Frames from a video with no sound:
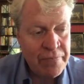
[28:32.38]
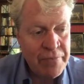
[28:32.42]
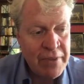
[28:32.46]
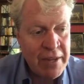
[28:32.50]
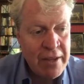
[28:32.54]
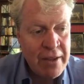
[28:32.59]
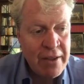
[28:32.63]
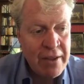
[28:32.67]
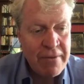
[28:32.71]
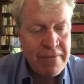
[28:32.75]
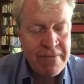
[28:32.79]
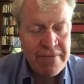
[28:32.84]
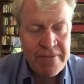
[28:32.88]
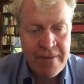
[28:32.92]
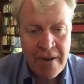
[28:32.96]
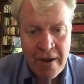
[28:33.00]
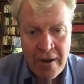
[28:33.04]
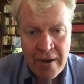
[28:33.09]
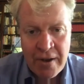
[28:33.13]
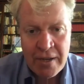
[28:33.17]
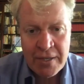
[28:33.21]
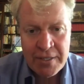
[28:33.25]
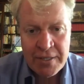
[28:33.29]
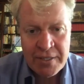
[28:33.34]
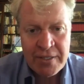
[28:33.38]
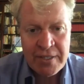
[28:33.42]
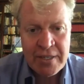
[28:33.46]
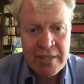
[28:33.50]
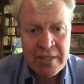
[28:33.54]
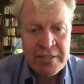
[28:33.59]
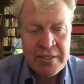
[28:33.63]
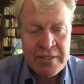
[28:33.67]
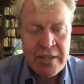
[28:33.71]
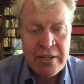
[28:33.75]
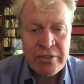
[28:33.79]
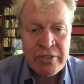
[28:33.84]
fast,
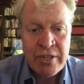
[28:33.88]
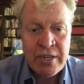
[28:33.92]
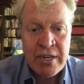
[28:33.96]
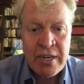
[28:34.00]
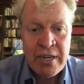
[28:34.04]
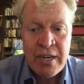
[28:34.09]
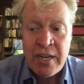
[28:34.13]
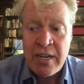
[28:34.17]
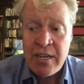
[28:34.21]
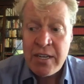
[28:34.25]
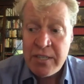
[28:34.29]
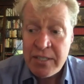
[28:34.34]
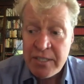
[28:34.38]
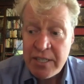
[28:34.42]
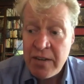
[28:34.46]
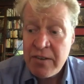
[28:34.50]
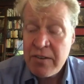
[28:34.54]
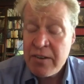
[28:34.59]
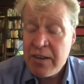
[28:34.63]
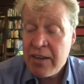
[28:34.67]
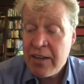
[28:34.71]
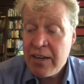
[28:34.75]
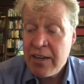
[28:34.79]
etc. So